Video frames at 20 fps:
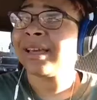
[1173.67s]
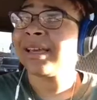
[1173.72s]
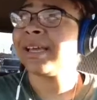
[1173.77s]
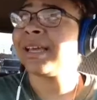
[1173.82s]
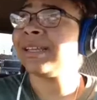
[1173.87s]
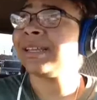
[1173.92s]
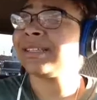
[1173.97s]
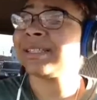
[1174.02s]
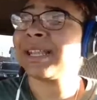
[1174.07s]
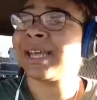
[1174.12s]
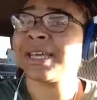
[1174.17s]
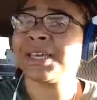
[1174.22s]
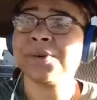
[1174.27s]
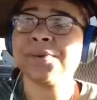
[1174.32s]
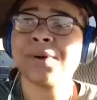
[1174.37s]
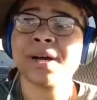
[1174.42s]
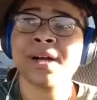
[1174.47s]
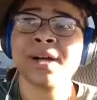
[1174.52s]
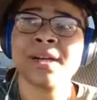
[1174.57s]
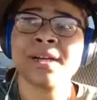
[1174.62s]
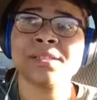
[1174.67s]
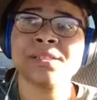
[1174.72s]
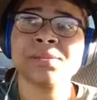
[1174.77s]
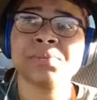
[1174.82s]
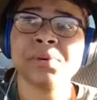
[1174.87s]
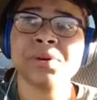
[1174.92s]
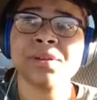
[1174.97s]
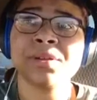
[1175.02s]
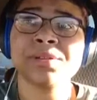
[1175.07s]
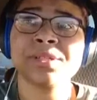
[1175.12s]
And he's like, you are a
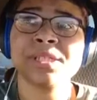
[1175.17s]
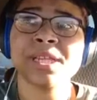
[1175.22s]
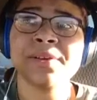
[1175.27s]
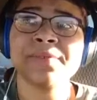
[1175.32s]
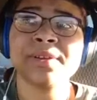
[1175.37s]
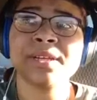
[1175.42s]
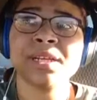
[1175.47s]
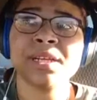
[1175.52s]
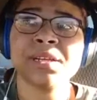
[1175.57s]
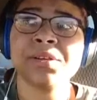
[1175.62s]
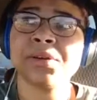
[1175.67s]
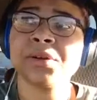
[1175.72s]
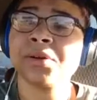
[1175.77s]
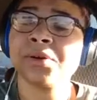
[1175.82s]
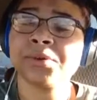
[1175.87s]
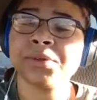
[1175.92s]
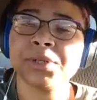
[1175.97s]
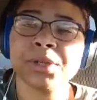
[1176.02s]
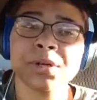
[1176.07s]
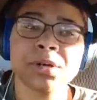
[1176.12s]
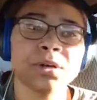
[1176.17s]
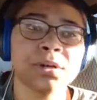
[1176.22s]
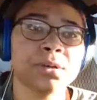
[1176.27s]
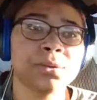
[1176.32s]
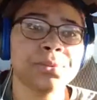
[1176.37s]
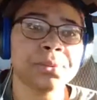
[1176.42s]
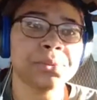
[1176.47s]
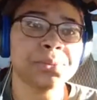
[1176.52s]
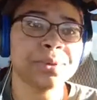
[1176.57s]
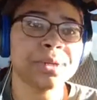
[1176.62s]
spoiled 17-year-old
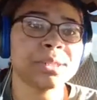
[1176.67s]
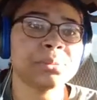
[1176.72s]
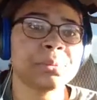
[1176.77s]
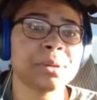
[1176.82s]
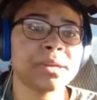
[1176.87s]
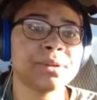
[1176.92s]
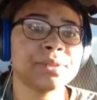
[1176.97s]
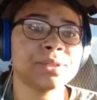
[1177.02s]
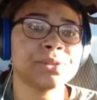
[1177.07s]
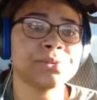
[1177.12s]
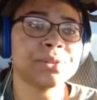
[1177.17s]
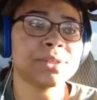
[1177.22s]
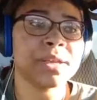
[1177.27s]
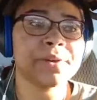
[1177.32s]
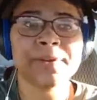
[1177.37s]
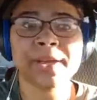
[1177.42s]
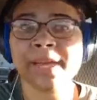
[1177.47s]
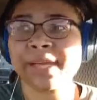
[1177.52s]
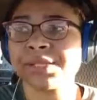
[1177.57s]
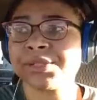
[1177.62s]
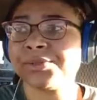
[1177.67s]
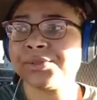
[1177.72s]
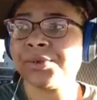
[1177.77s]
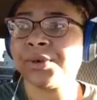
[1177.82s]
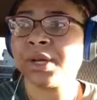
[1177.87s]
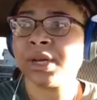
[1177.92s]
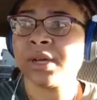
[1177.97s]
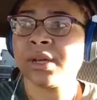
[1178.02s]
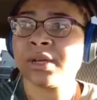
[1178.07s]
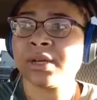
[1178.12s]
girl with rich parents who's never had to
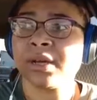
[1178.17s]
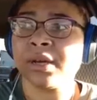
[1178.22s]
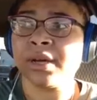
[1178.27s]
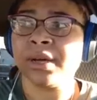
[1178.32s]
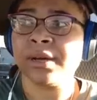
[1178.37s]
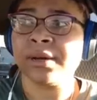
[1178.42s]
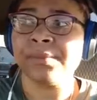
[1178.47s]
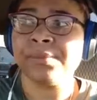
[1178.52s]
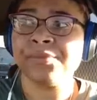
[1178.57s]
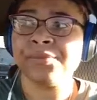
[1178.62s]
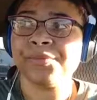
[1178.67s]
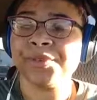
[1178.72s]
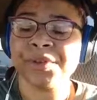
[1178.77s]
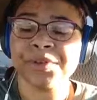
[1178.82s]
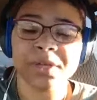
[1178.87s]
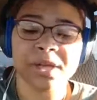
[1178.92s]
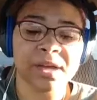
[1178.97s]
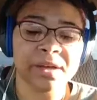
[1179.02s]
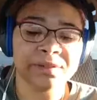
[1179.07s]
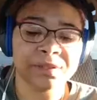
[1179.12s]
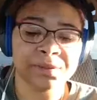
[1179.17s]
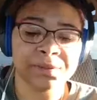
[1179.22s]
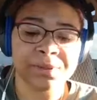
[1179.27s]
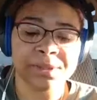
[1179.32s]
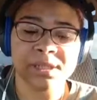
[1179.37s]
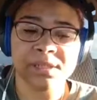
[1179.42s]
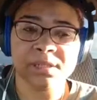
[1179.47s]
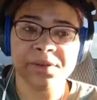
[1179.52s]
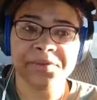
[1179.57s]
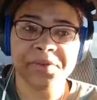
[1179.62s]
feel the
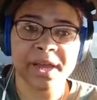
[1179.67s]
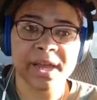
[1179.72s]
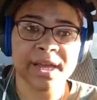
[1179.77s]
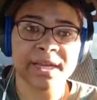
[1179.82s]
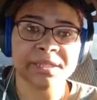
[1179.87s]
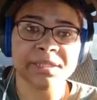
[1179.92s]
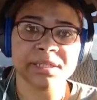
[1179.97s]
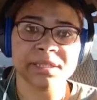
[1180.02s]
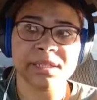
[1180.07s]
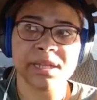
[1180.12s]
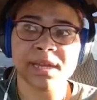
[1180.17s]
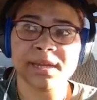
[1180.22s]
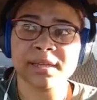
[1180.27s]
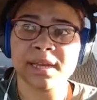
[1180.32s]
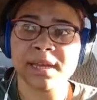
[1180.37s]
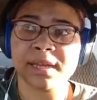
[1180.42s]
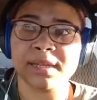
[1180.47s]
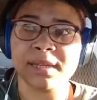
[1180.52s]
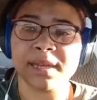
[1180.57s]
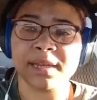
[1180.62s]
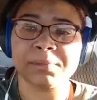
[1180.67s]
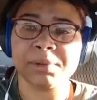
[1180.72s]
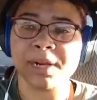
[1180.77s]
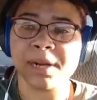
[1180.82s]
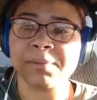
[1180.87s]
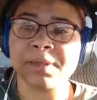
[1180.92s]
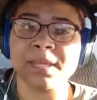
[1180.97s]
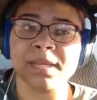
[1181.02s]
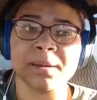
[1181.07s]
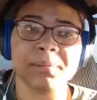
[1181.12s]
consequences of her actions, yada, yada, yada. But
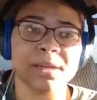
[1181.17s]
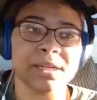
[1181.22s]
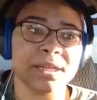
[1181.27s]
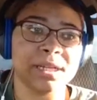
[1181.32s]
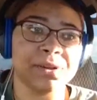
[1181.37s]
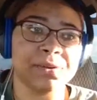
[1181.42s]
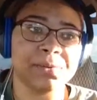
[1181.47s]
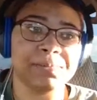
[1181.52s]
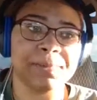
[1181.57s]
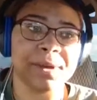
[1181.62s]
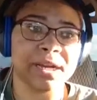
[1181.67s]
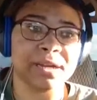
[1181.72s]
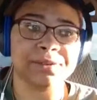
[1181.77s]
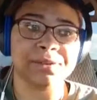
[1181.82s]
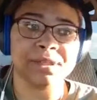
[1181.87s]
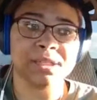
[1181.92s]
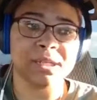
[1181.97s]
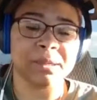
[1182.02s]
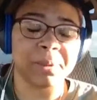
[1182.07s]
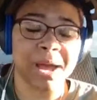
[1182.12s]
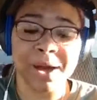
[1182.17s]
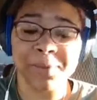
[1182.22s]
I'm going to think about letting you back on the team.